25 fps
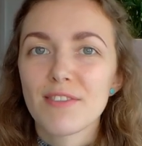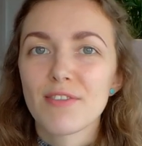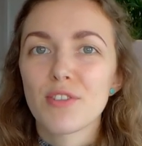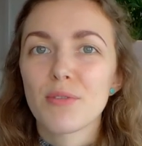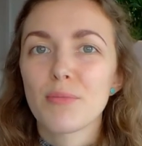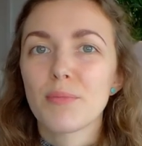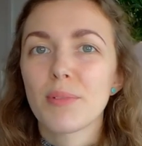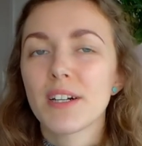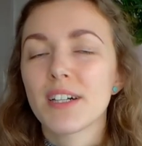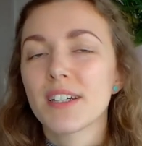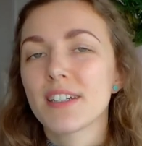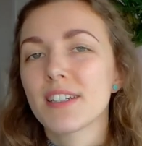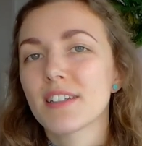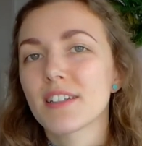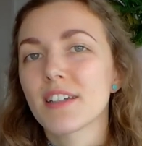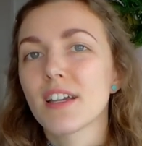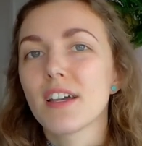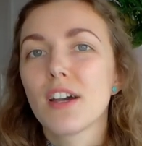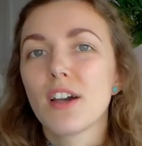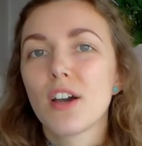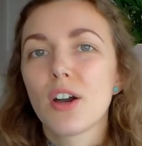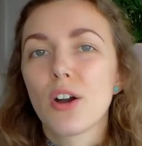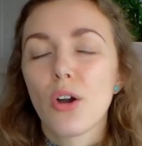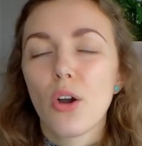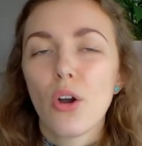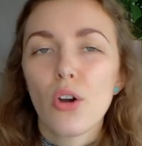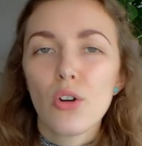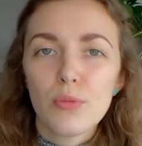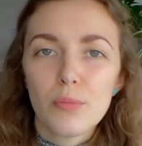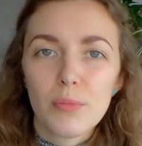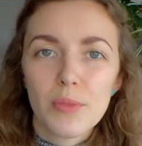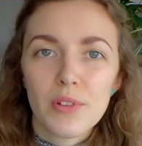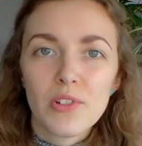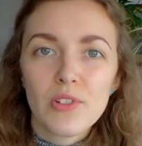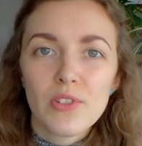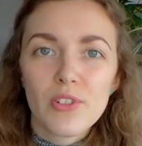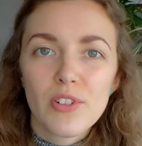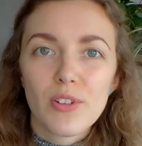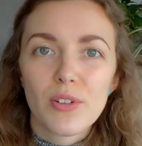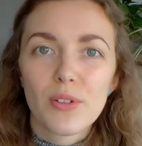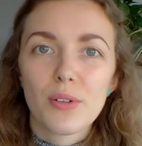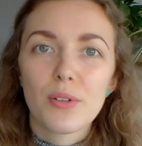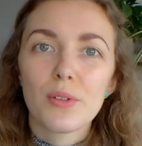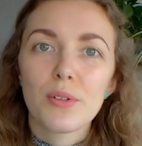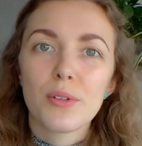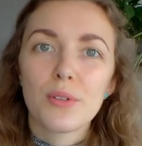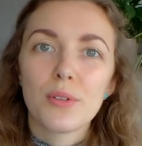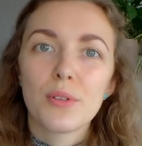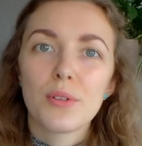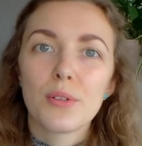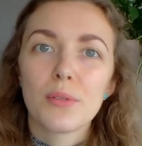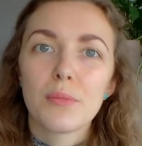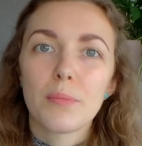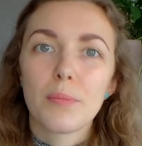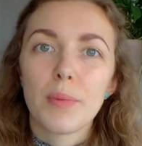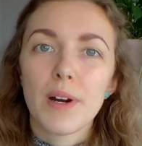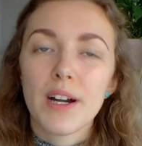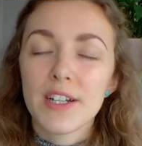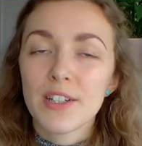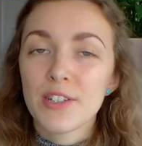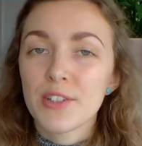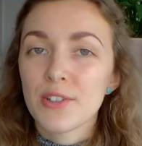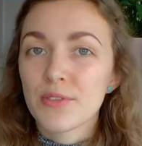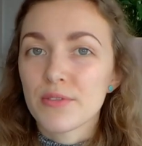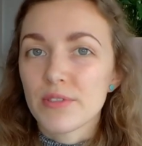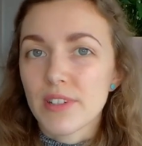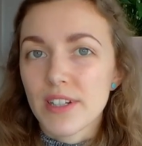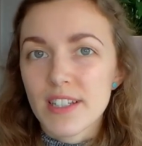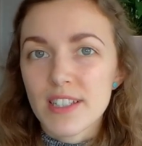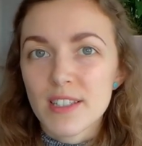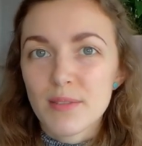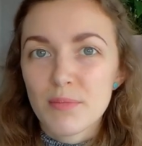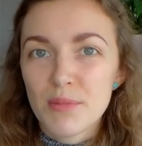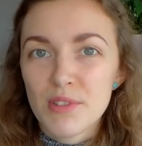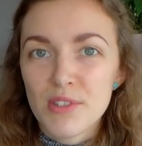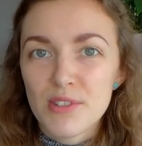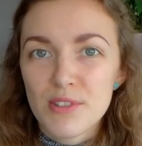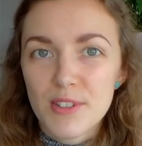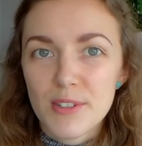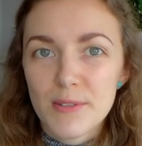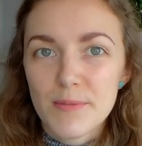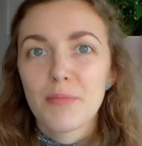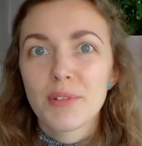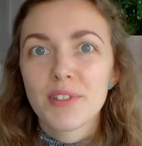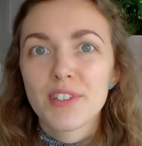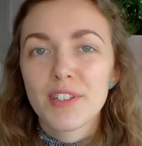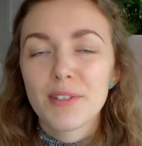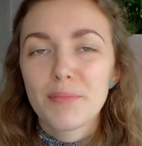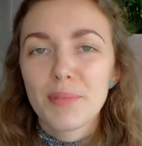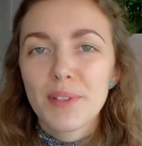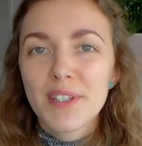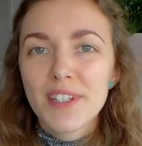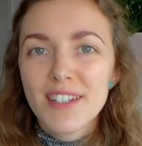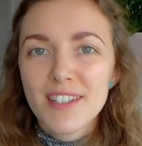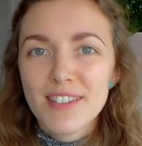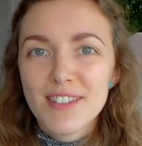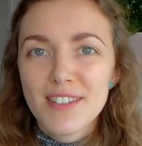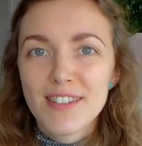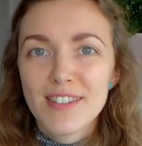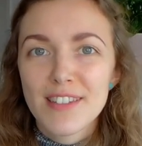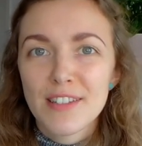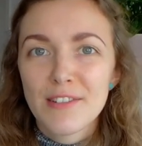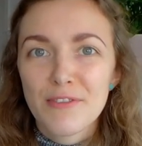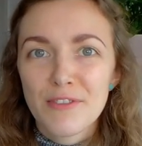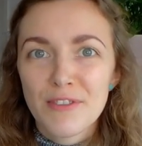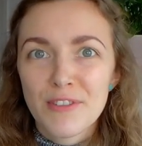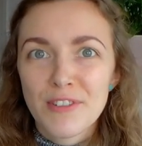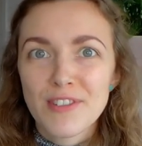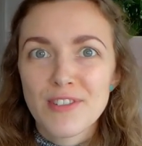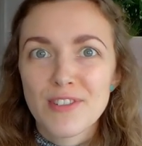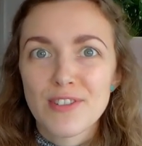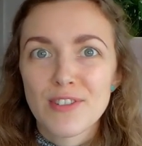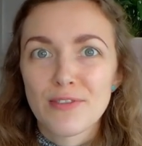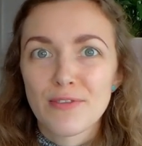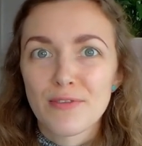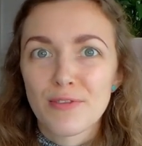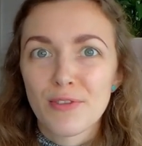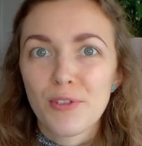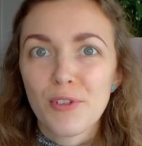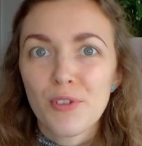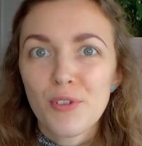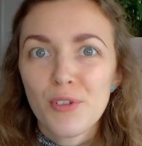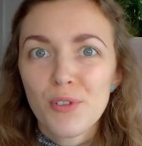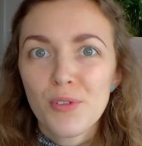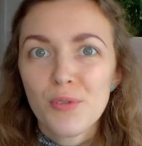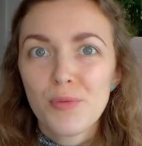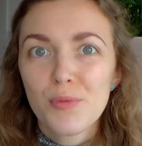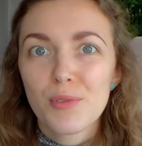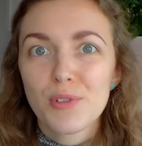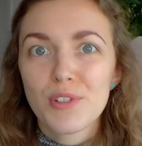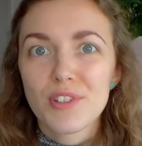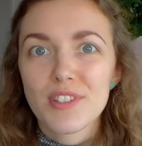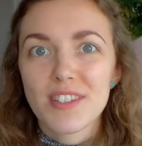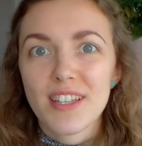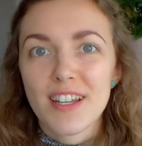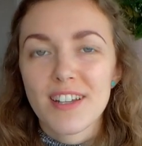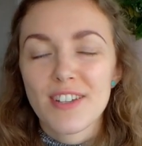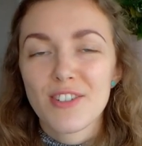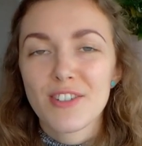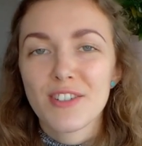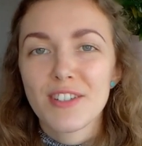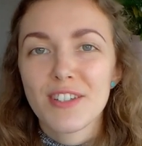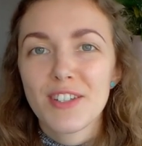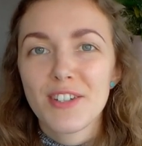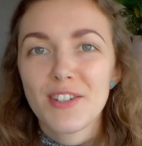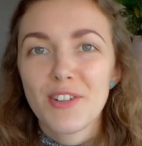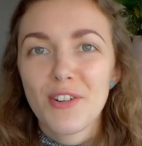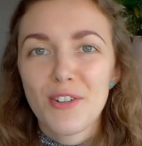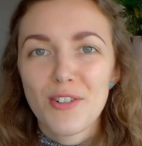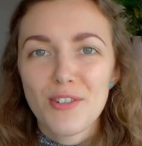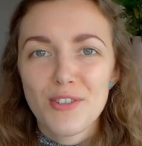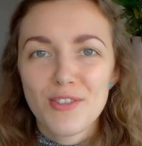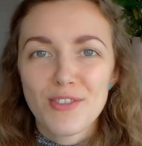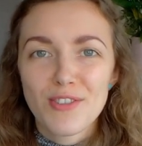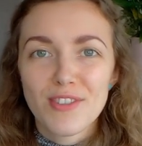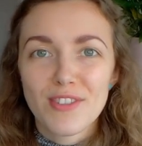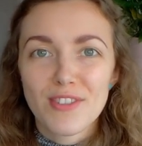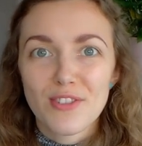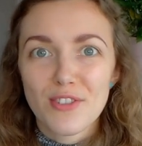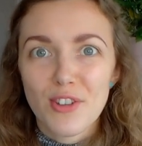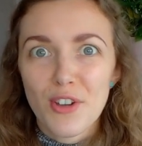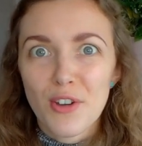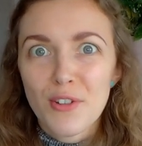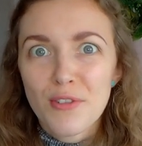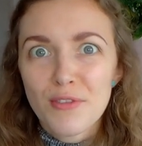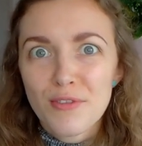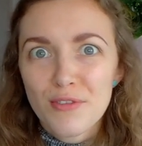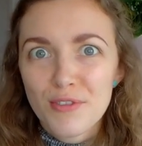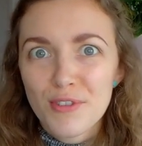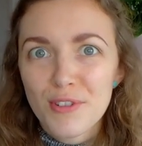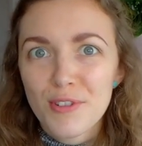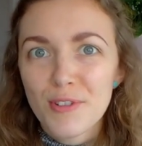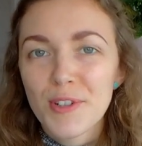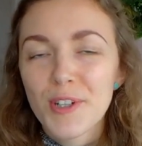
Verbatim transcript: if you're buying whole milk or bio rice milk. But the biggest difference of all was actually on tofu.